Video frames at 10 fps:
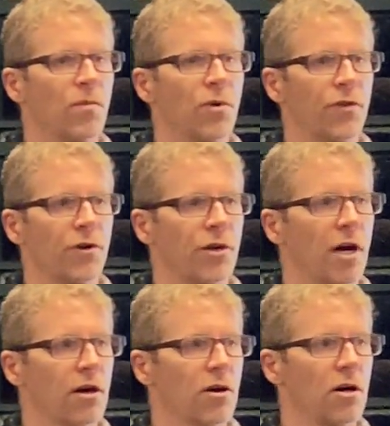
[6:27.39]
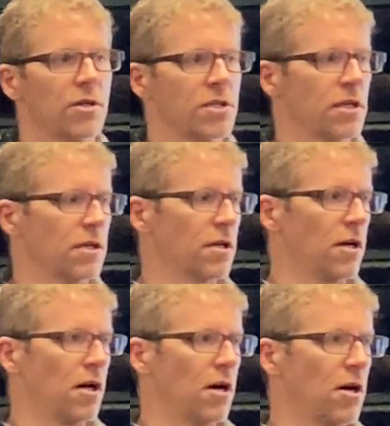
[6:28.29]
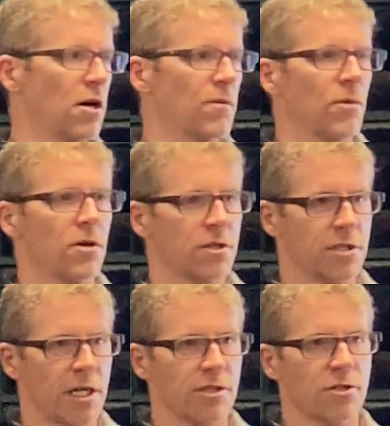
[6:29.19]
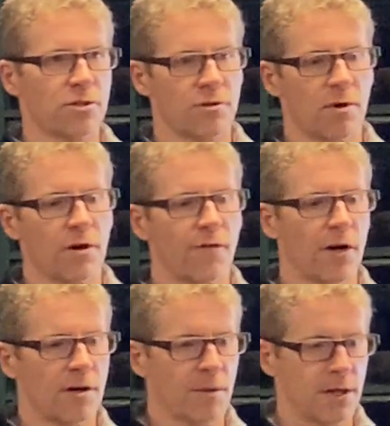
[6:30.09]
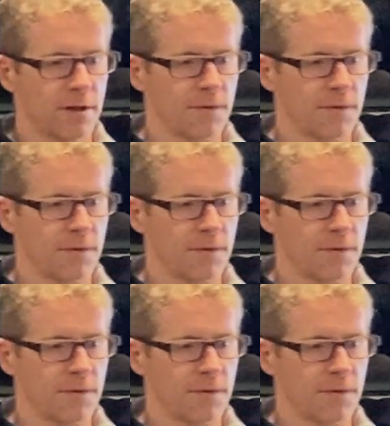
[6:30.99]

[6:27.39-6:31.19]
but they're not causing uh, harm or danger to our environment.